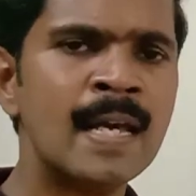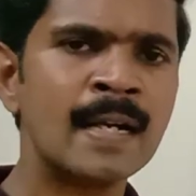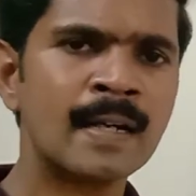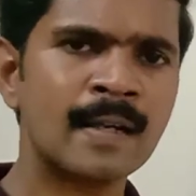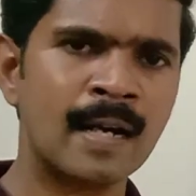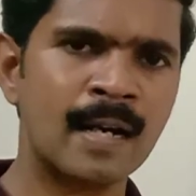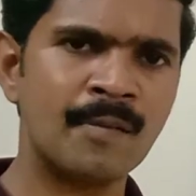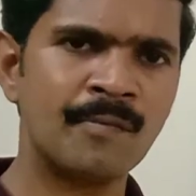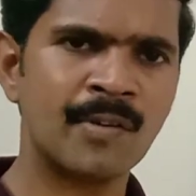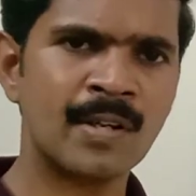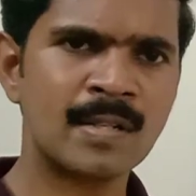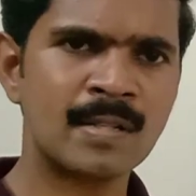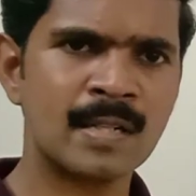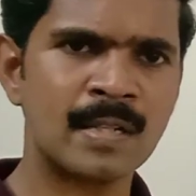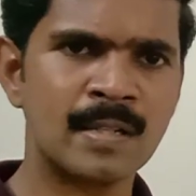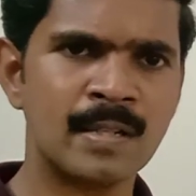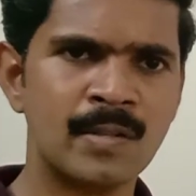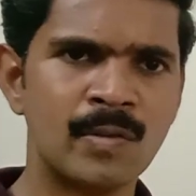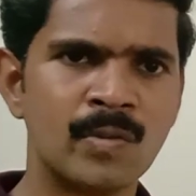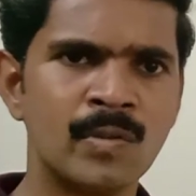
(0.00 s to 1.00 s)

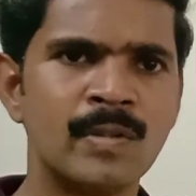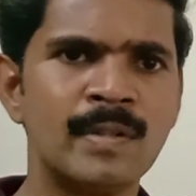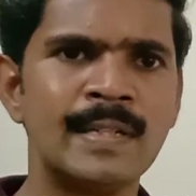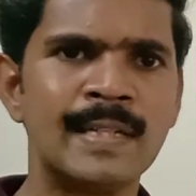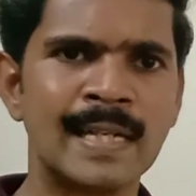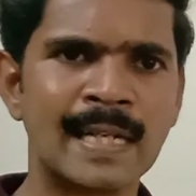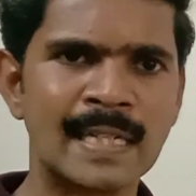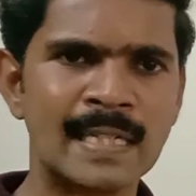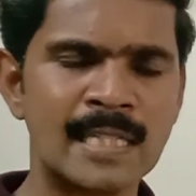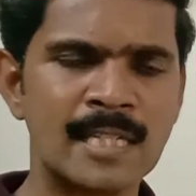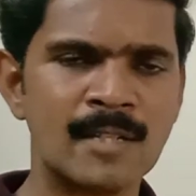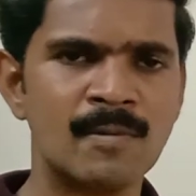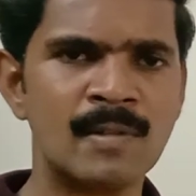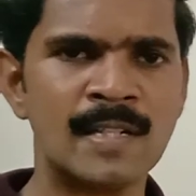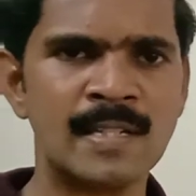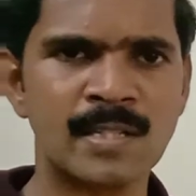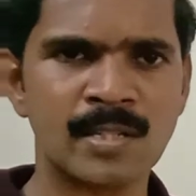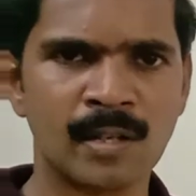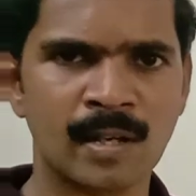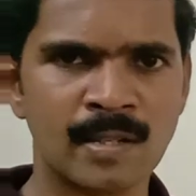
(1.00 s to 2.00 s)
converted into
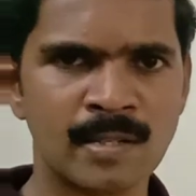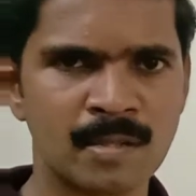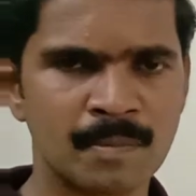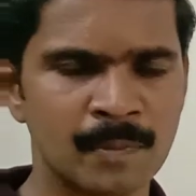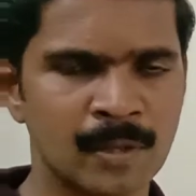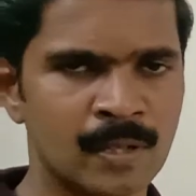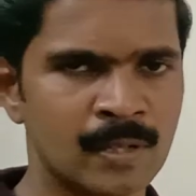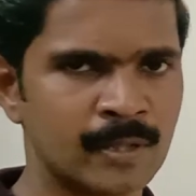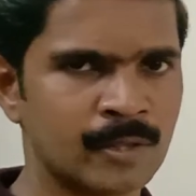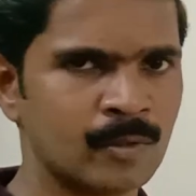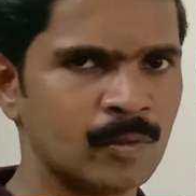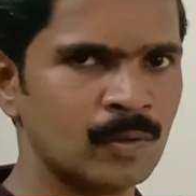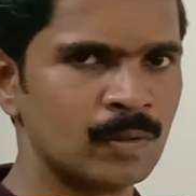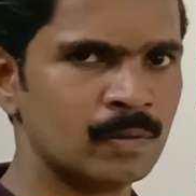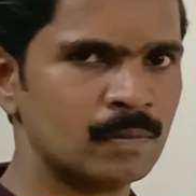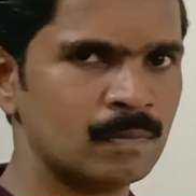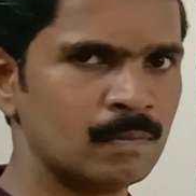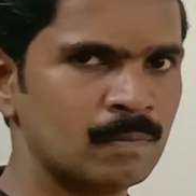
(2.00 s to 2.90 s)
negatively charged molecule.